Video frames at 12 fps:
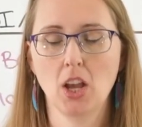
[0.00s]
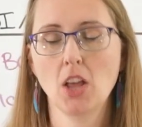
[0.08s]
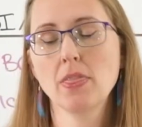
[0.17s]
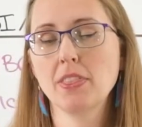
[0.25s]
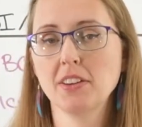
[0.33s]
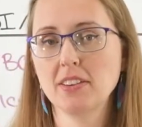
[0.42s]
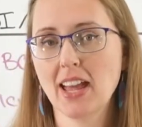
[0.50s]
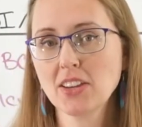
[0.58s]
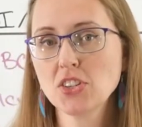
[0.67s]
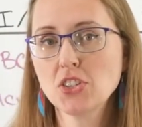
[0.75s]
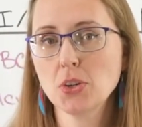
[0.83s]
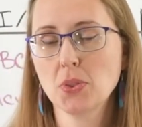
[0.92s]
The
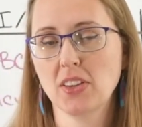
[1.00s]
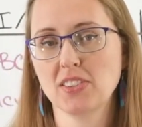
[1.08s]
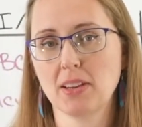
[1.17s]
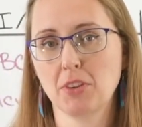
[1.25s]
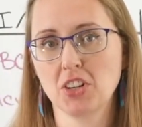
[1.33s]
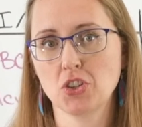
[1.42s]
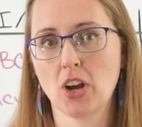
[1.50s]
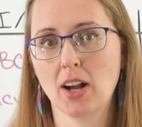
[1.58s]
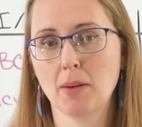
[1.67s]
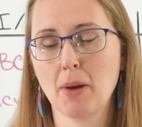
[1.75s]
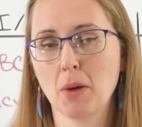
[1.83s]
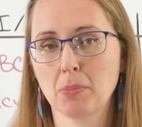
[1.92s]
next two things I'm going to
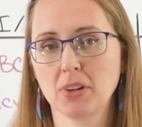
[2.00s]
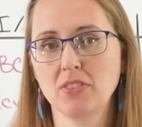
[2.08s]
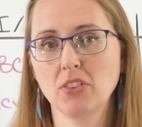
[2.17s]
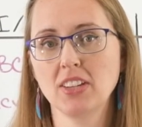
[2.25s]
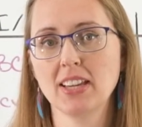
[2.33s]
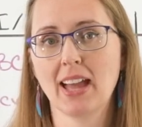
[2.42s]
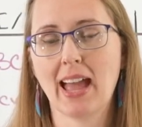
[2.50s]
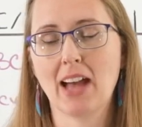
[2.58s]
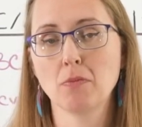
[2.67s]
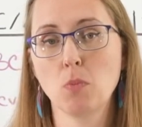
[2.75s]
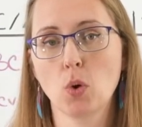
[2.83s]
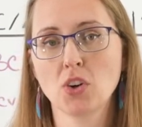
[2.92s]
talk about briefly
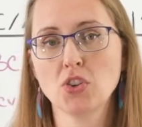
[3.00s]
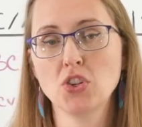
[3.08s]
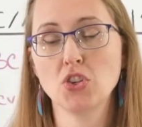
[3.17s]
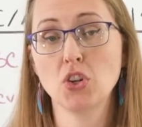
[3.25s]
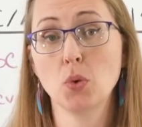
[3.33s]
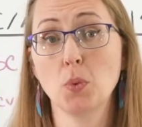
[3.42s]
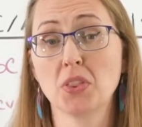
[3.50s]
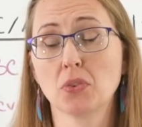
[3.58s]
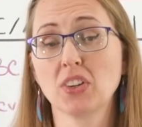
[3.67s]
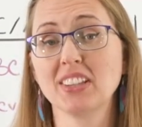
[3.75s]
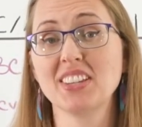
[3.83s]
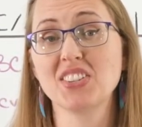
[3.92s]
have more to do with
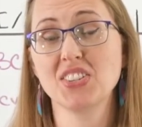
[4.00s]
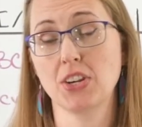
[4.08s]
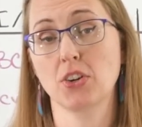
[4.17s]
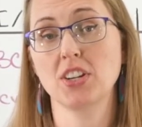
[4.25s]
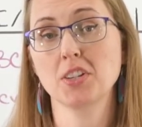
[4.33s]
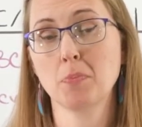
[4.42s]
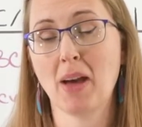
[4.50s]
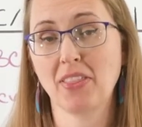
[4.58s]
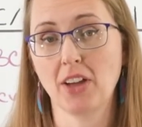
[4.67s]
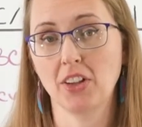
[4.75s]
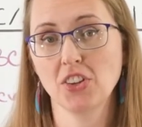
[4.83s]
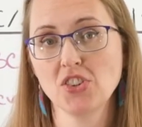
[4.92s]
really serious
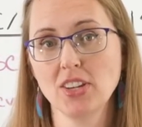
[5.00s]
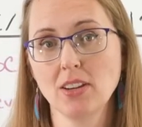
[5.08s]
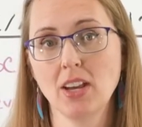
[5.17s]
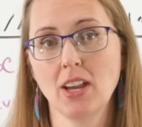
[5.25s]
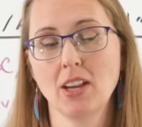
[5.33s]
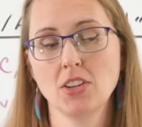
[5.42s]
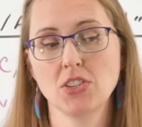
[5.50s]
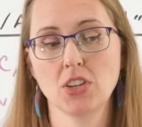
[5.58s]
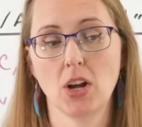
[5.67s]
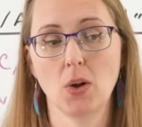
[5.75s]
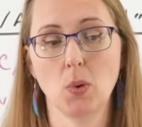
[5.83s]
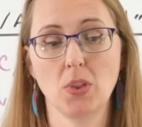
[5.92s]
pathology.
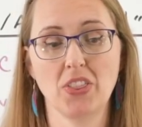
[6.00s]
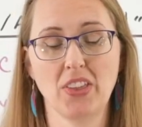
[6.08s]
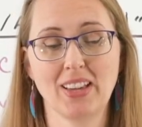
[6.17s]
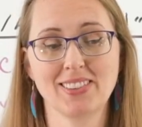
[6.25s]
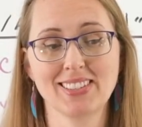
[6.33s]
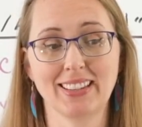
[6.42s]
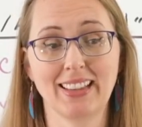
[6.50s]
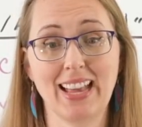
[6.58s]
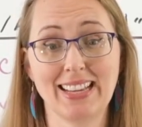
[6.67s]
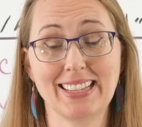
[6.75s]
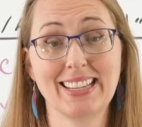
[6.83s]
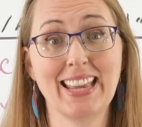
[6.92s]
So things
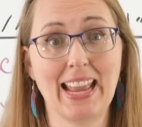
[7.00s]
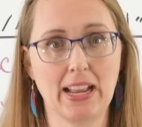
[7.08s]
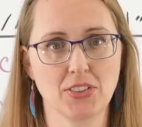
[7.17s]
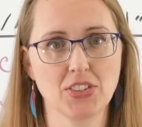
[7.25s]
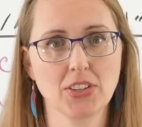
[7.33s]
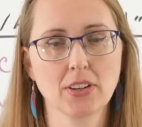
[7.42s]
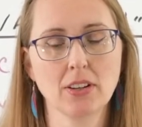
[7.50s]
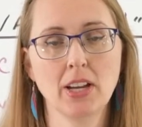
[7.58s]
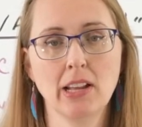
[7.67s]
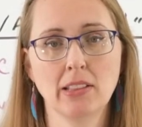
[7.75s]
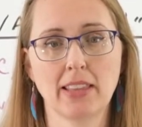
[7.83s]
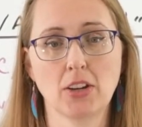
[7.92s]
like cancer
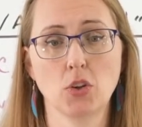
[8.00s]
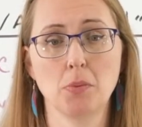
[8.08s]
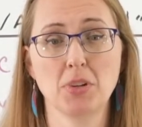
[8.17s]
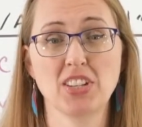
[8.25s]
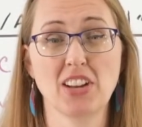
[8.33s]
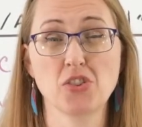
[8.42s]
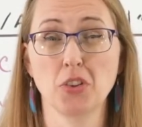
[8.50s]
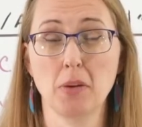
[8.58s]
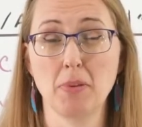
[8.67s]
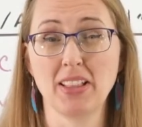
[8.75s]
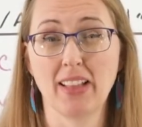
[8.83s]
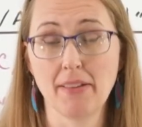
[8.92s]
that could potentially
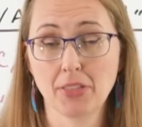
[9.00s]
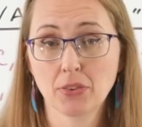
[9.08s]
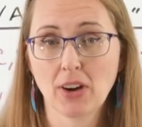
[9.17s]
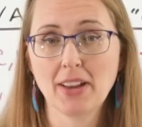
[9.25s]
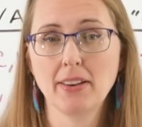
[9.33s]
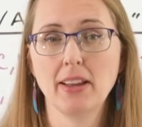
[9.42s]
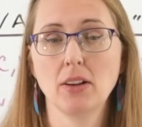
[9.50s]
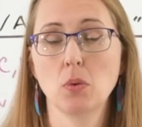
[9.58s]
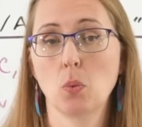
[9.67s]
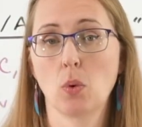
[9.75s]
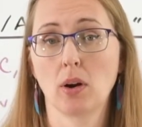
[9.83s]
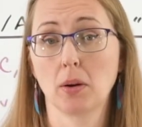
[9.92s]
be life threatening
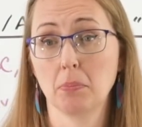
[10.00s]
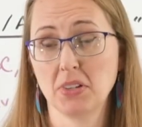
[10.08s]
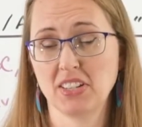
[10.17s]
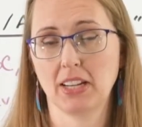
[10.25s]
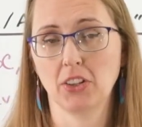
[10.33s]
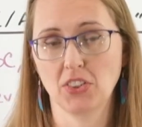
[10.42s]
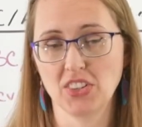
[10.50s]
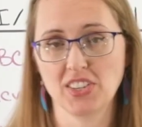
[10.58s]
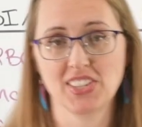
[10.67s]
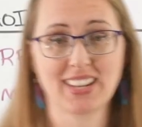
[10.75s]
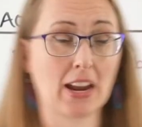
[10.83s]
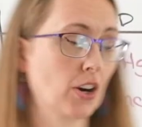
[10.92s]
or particularly
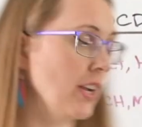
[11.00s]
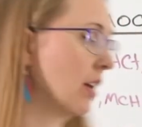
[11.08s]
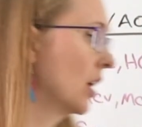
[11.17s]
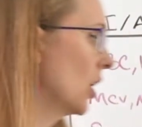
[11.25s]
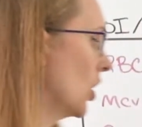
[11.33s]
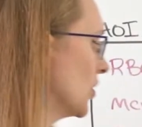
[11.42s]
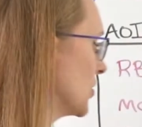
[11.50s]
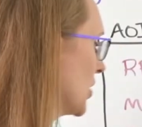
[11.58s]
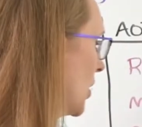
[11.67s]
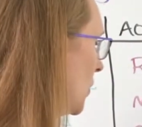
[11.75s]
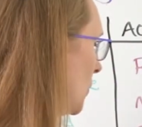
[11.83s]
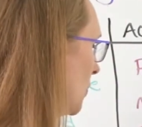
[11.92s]
scary. So